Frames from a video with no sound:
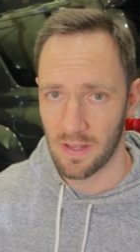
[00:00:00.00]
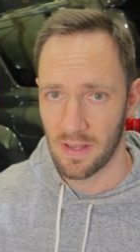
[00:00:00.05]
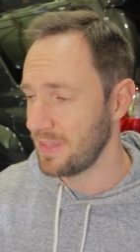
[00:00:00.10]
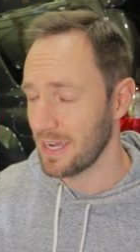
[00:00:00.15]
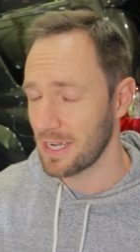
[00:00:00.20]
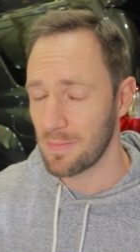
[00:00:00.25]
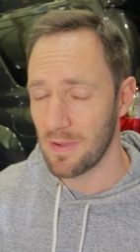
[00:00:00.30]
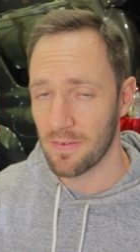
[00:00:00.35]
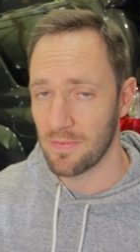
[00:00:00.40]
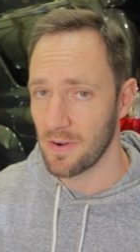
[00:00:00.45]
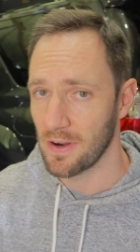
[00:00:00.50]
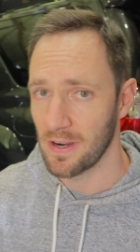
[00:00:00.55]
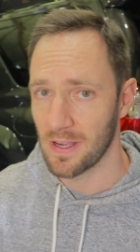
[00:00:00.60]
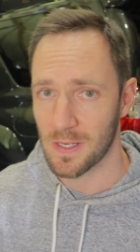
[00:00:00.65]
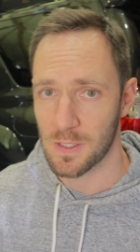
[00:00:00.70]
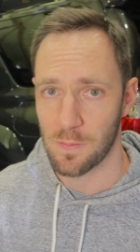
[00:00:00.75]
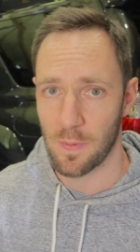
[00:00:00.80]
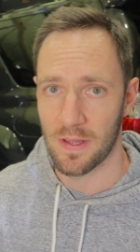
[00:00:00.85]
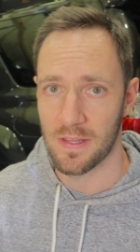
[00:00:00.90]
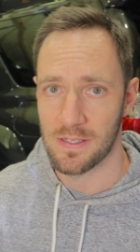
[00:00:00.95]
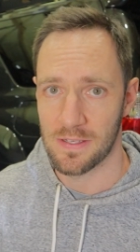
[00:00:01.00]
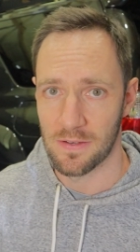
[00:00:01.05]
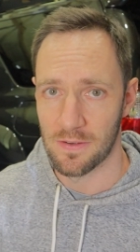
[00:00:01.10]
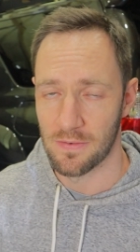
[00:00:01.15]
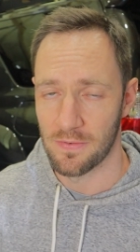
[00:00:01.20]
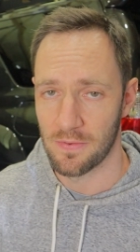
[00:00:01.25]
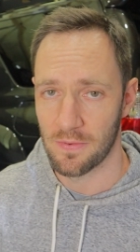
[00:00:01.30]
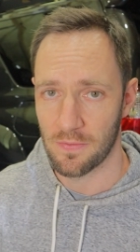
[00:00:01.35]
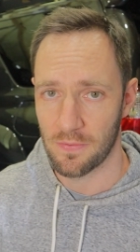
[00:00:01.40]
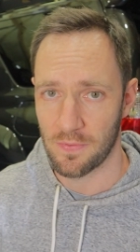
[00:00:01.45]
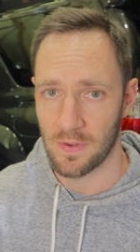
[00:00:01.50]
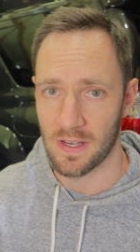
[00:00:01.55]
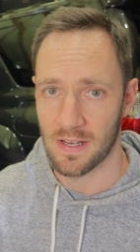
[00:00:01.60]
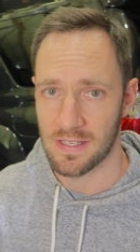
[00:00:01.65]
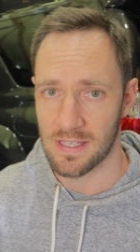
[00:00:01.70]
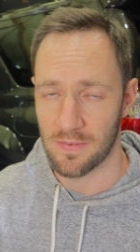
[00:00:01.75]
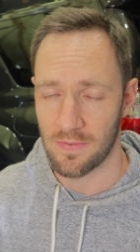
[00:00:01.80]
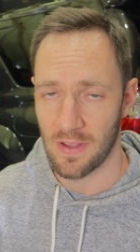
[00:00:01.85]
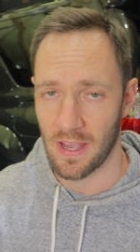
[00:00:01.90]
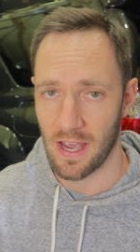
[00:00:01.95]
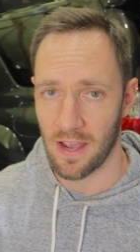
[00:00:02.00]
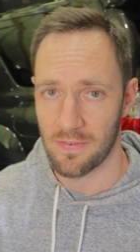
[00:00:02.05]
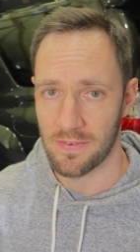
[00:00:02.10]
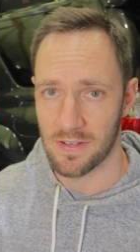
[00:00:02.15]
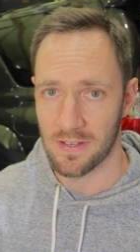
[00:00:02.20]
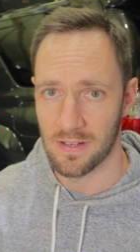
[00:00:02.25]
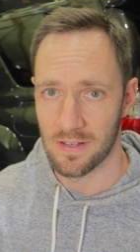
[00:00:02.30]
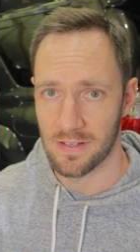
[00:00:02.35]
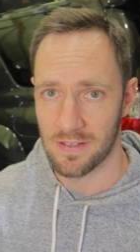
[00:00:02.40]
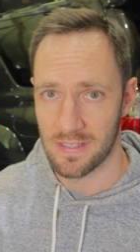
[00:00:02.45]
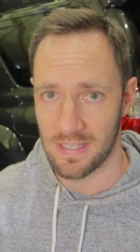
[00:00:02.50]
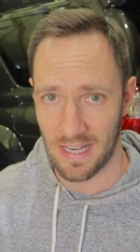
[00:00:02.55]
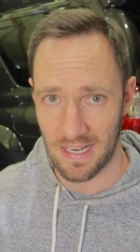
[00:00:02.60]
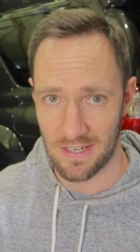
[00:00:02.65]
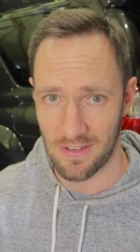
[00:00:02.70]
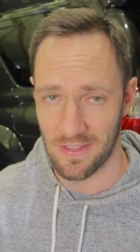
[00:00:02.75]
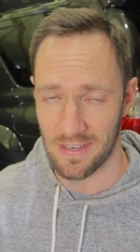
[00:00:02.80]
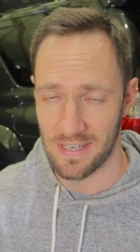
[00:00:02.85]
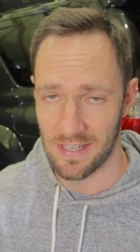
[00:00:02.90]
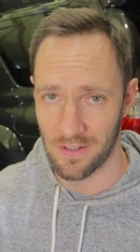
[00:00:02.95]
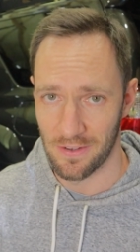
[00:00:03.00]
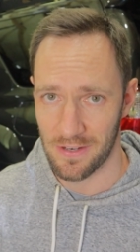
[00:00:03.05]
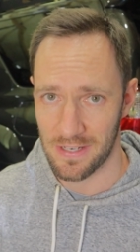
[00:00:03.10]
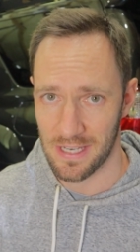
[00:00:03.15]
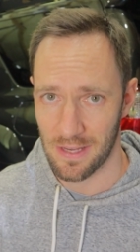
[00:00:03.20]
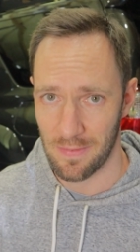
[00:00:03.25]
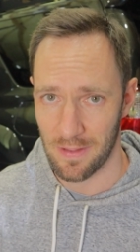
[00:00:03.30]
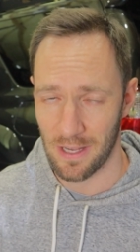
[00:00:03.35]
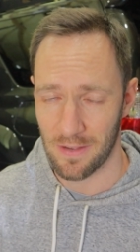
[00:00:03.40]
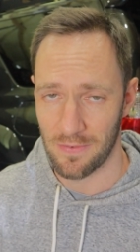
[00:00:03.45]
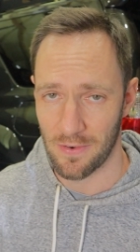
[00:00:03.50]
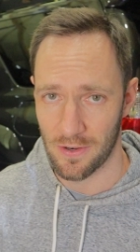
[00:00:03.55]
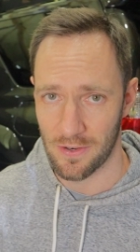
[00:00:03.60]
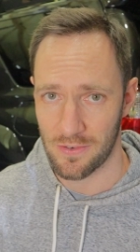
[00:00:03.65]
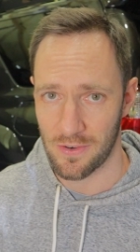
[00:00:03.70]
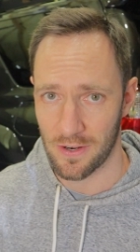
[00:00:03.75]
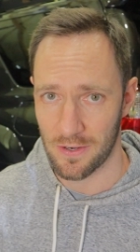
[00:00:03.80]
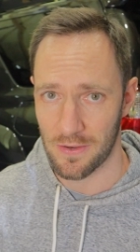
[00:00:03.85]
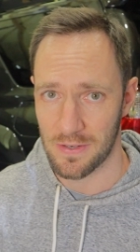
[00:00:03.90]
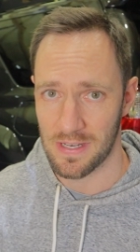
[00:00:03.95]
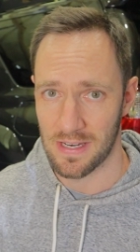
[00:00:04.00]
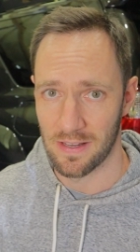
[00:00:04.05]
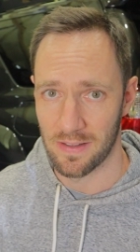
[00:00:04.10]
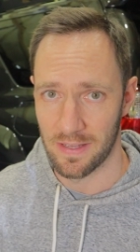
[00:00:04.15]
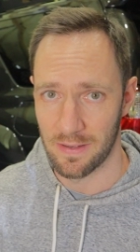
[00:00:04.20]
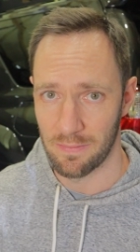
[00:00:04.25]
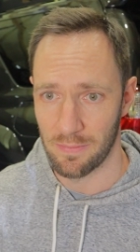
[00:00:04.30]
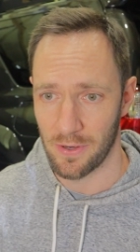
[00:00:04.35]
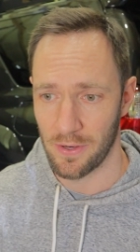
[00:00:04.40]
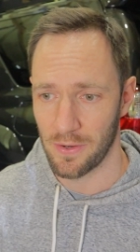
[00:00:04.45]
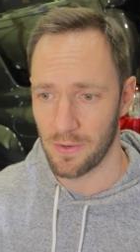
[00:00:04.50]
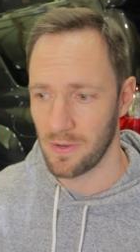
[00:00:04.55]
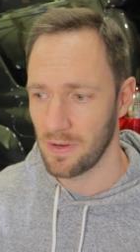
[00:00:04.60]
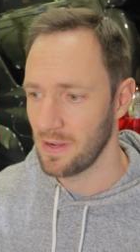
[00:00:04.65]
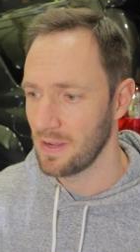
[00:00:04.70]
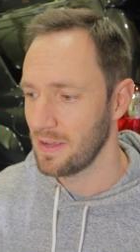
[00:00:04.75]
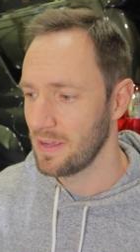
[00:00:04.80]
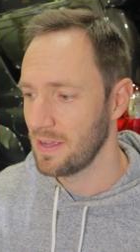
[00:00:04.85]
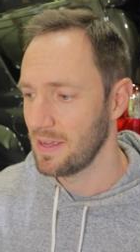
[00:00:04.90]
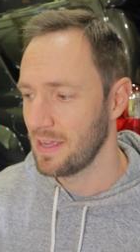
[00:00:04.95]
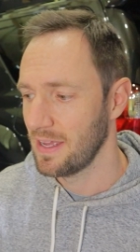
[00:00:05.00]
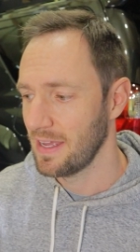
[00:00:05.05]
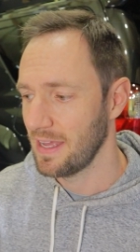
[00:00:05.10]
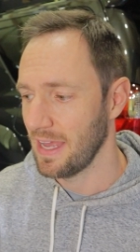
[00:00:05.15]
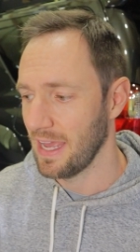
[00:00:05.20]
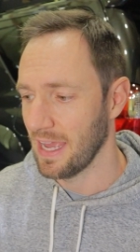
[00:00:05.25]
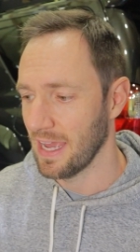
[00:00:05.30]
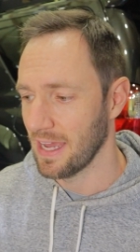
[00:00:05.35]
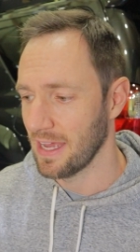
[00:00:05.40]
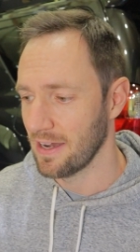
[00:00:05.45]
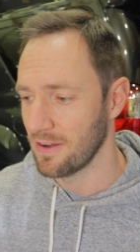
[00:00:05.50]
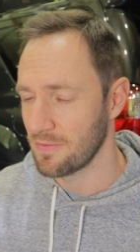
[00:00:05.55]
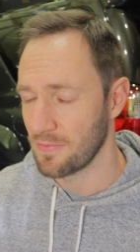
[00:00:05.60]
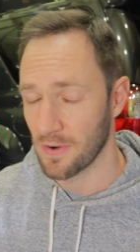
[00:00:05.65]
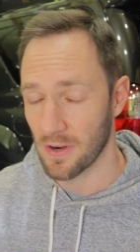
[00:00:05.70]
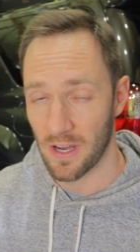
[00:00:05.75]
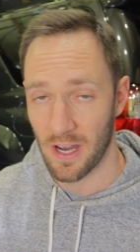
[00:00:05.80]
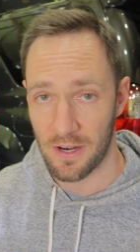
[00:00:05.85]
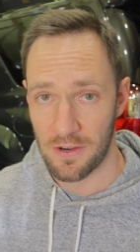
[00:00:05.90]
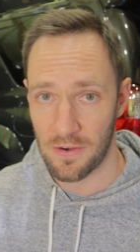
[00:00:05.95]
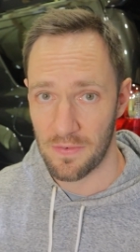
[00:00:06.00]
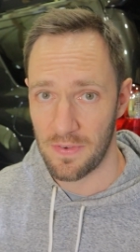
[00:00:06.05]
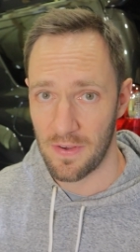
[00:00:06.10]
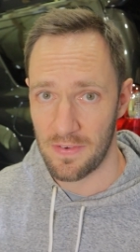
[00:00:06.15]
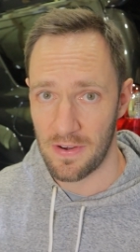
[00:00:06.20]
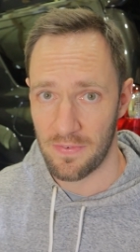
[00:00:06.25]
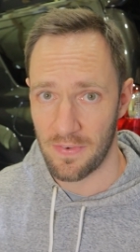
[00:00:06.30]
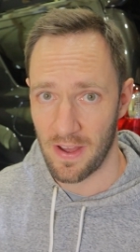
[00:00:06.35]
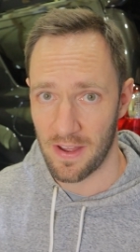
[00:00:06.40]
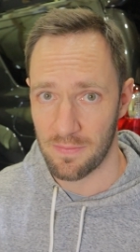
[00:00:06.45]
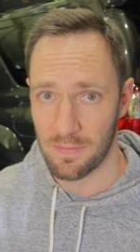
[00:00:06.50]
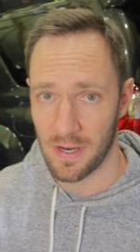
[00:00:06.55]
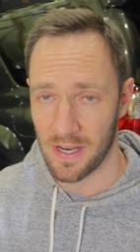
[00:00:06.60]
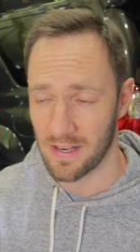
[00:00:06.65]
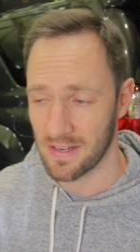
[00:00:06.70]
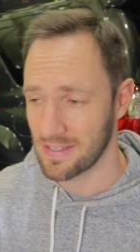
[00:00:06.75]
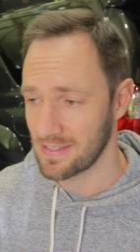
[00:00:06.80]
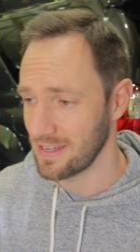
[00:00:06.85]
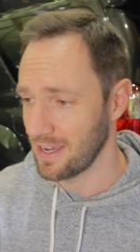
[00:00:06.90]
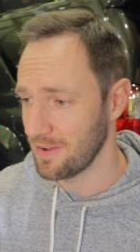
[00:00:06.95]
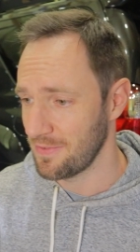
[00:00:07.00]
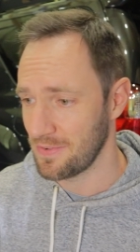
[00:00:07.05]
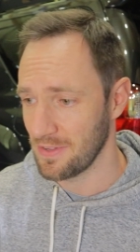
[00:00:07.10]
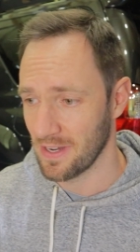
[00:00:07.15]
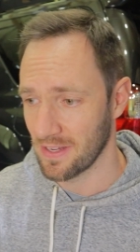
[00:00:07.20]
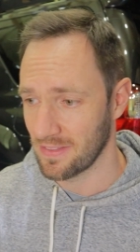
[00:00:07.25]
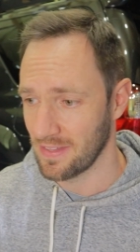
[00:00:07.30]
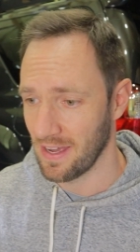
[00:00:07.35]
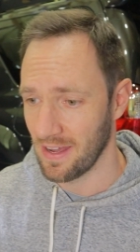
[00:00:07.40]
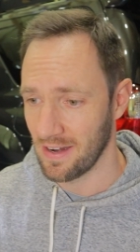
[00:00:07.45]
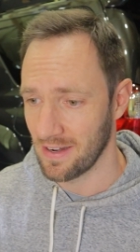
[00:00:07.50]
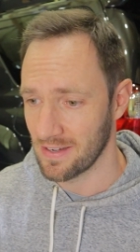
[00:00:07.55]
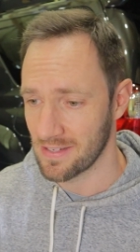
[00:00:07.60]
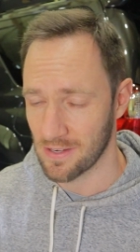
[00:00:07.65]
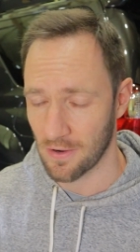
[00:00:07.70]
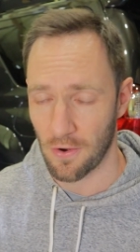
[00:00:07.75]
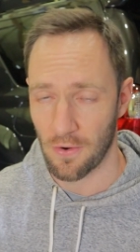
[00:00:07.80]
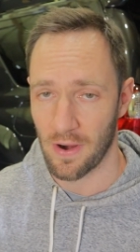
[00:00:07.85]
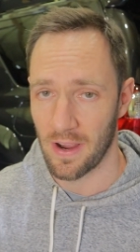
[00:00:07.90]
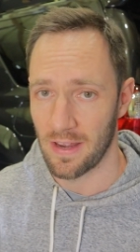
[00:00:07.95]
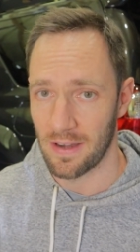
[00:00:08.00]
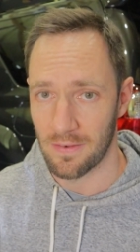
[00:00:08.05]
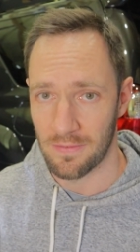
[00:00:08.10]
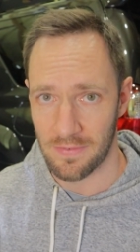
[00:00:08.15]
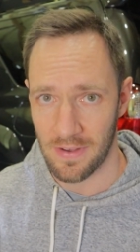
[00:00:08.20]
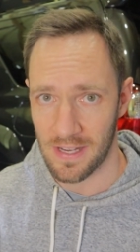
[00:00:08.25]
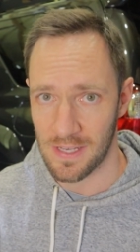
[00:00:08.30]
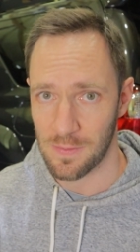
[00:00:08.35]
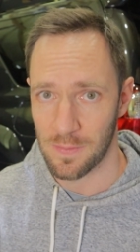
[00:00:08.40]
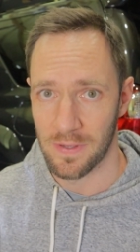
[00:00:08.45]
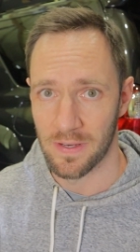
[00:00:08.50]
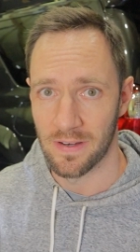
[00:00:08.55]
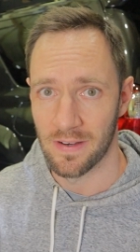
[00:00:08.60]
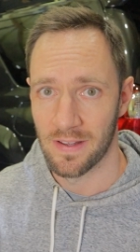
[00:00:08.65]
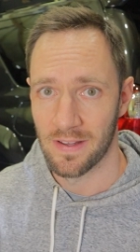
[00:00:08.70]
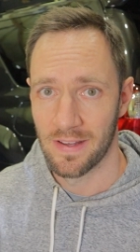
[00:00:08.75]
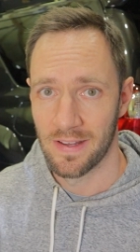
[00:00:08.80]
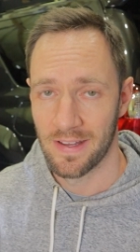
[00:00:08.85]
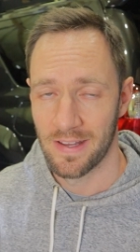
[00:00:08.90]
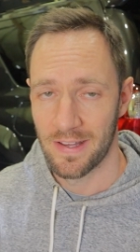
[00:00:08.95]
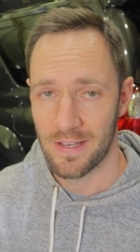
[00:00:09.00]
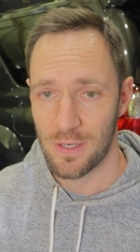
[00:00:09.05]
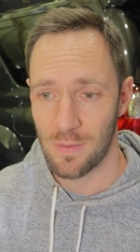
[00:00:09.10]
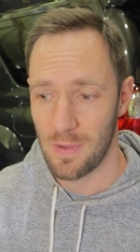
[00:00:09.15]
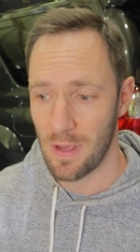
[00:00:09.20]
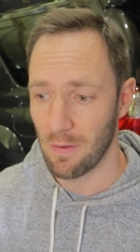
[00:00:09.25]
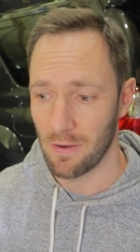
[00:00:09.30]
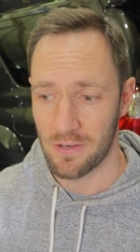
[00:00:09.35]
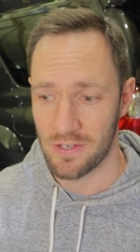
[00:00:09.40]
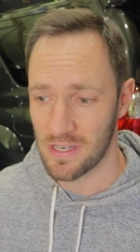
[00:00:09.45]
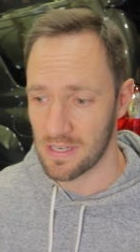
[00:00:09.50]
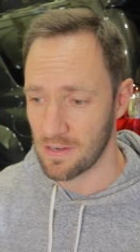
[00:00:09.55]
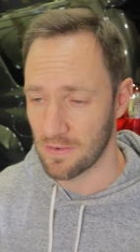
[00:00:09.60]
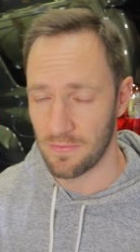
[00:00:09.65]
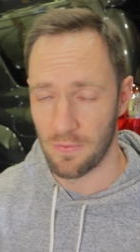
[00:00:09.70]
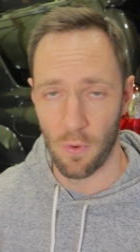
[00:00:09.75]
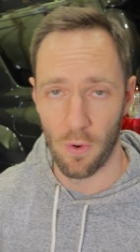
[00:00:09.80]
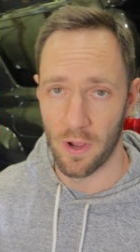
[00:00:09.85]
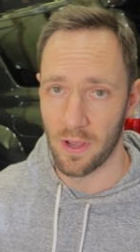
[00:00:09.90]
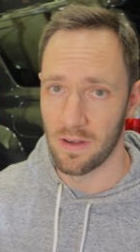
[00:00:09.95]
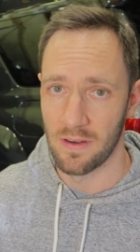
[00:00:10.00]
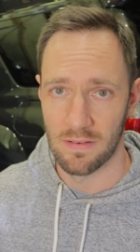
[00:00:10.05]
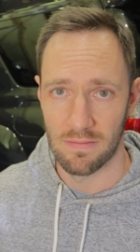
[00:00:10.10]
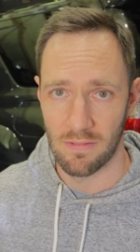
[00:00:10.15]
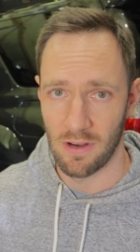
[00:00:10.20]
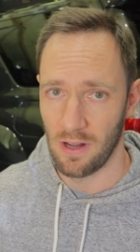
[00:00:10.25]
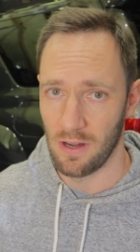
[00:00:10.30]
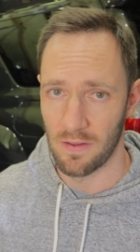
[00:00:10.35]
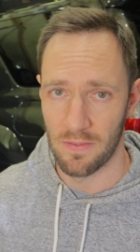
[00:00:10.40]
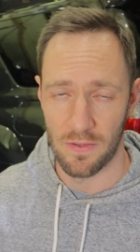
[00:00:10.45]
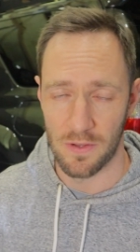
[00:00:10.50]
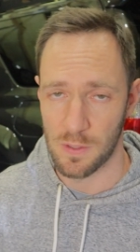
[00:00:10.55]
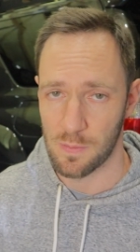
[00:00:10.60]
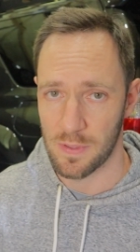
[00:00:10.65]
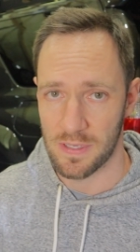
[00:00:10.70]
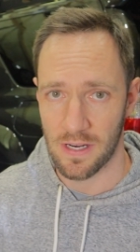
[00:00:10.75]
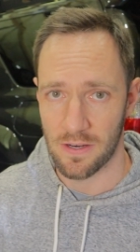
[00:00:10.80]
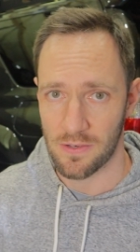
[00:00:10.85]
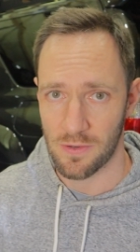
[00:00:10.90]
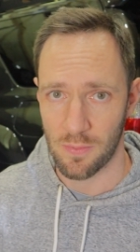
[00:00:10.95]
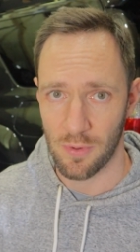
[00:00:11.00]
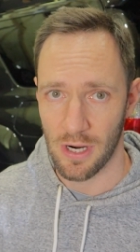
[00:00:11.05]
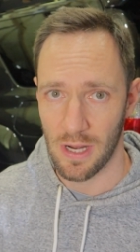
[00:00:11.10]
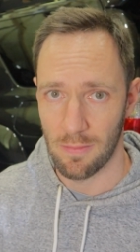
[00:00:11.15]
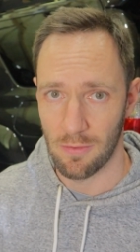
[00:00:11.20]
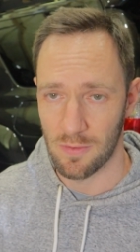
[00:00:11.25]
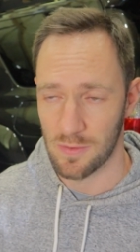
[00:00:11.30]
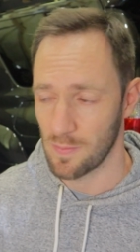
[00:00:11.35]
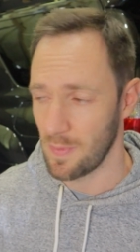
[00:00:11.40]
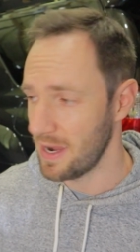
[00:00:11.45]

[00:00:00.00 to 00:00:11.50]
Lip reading: That can be a very expensive fix if you have to take it to the dealer or something, if your truck goes into limp mode. And for $155, I feel like that is a great investment to be able to just avoid all of those potential problems.